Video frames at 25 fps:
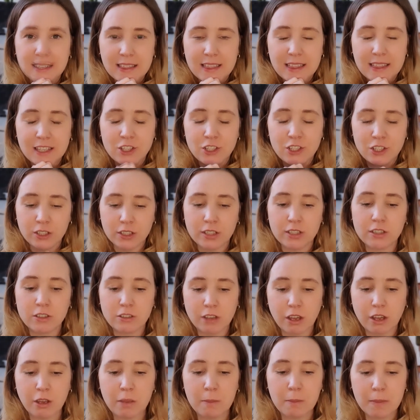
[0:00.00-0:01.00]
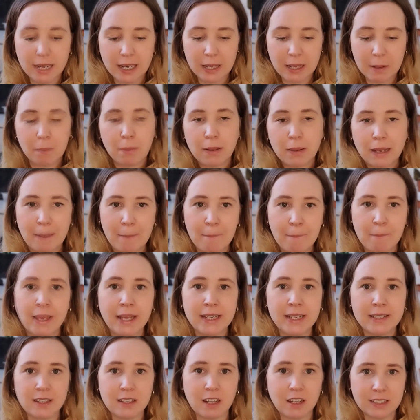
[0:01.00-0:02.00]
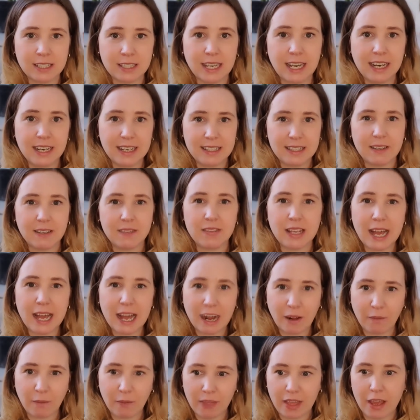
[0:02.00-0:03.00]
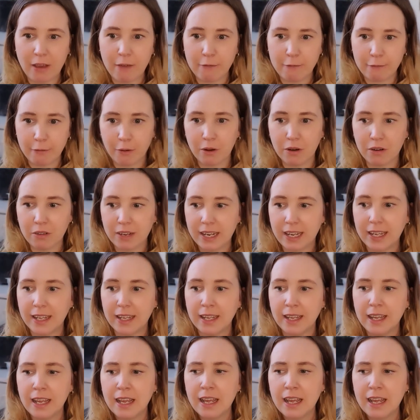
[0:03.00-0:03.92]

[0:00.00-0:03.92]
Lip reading: there's just so many plant-based alternatives out there for it.